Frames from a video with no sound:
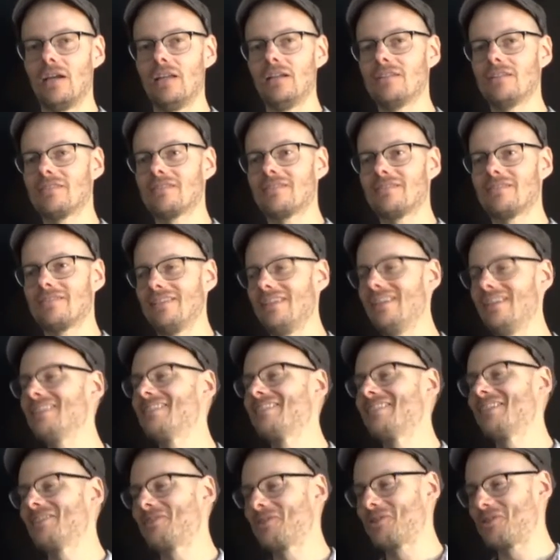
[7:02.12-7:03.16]
and it's
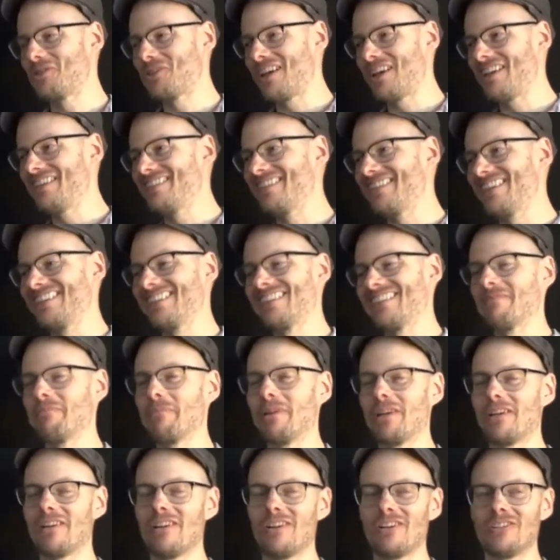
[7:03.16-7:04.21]
easy to change it
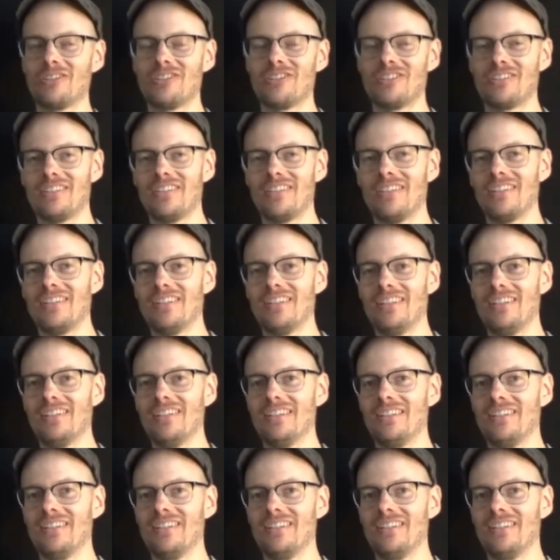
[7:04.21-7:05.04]
because uh,